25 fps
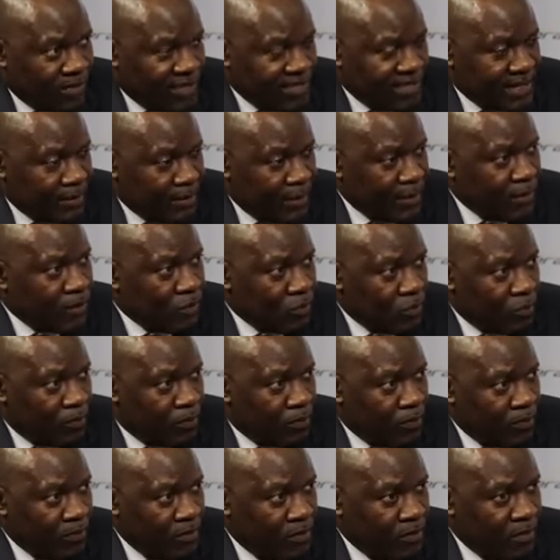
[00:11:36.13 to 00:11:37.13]
There's a work group
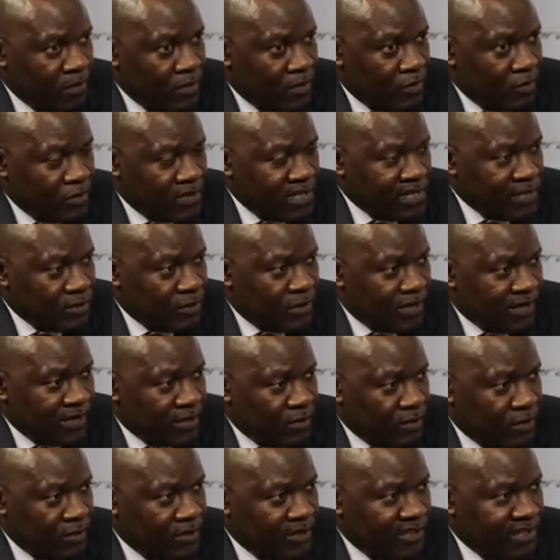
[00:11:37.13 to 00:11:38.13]
which is
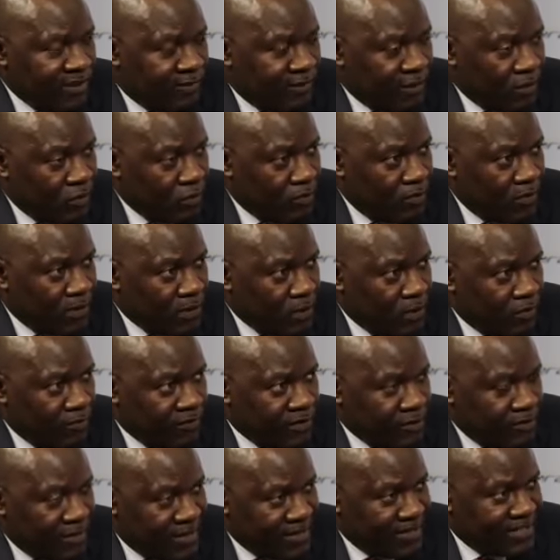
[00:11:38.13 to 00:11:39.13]
working on development
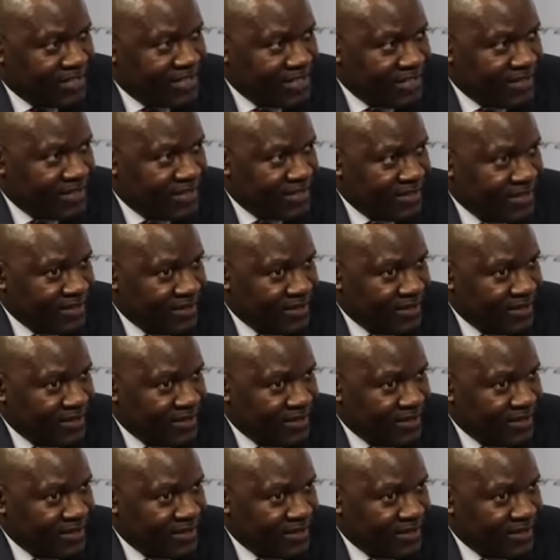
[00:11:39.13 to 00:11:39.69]
of smart city.